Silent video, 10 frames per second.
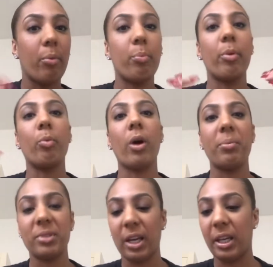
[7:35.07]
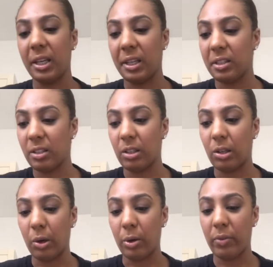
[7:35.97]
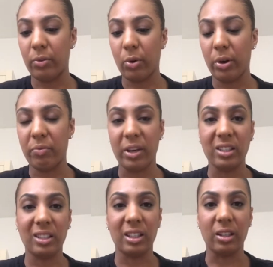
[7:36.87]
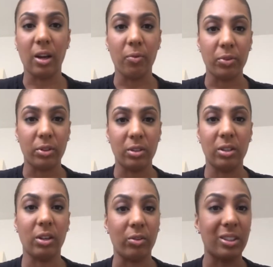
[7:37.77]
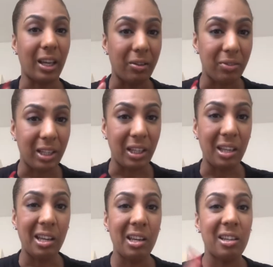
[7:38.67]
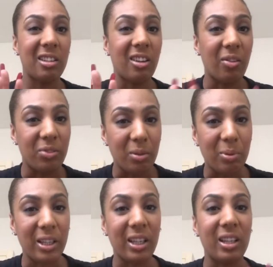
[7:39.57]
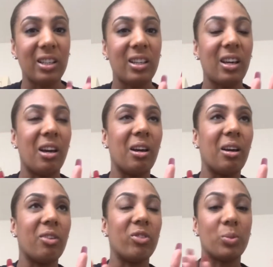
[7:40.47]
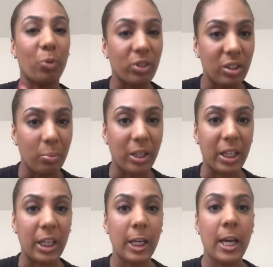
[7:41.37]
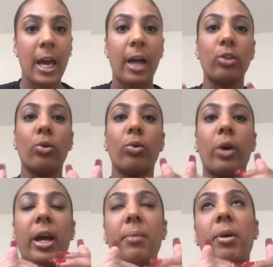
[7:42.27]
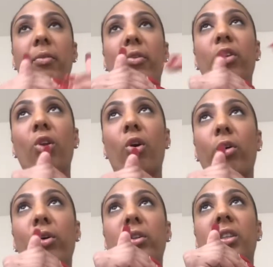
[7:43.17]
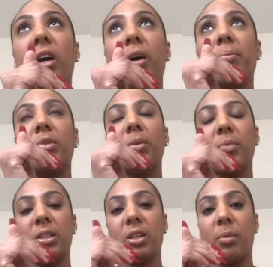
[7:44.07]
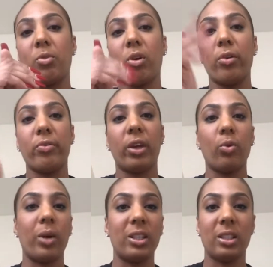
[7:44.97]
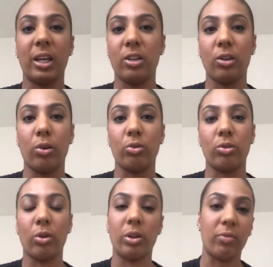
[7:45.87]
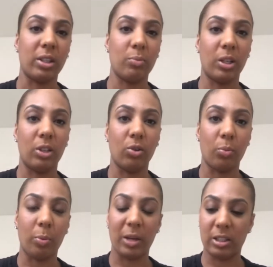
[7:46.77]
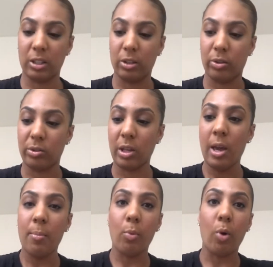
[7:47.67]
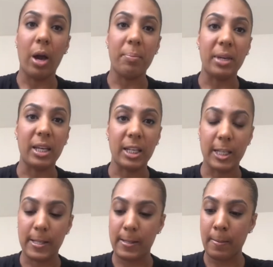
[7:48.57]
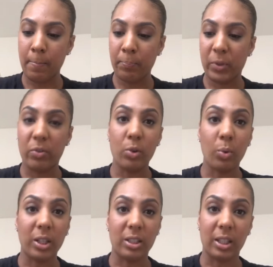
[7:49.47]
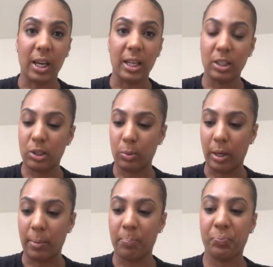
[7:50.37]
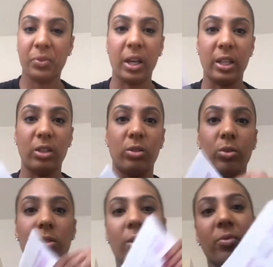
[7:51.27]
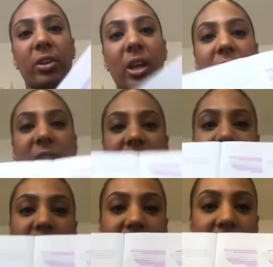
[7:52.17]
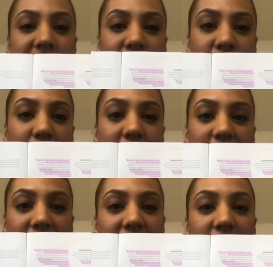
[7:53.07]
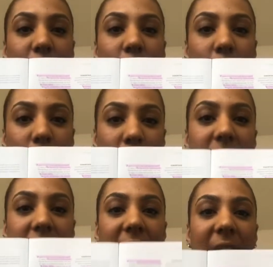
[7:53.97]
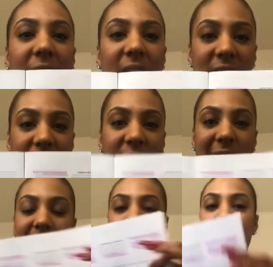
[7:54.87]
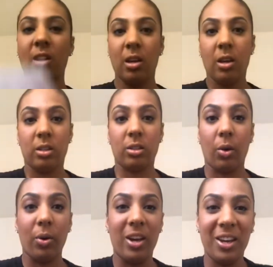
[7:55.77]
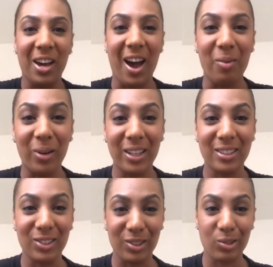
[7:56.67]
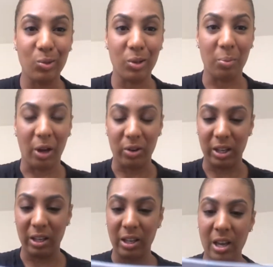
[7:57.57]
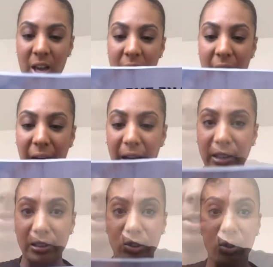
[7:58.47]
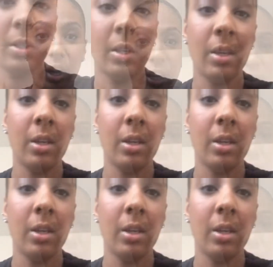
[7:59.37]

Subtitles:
But what I'm saying is, if you're investing safely, comfortably, responsibly, and you're aiming for long-term to mid-term growth, they always say, don't invest money you're not prepared to lose. But what I mean is, if you wanted to get into it and then you saw something like this, you might be like, what the hell is this? So I wanted to just talk about it and try.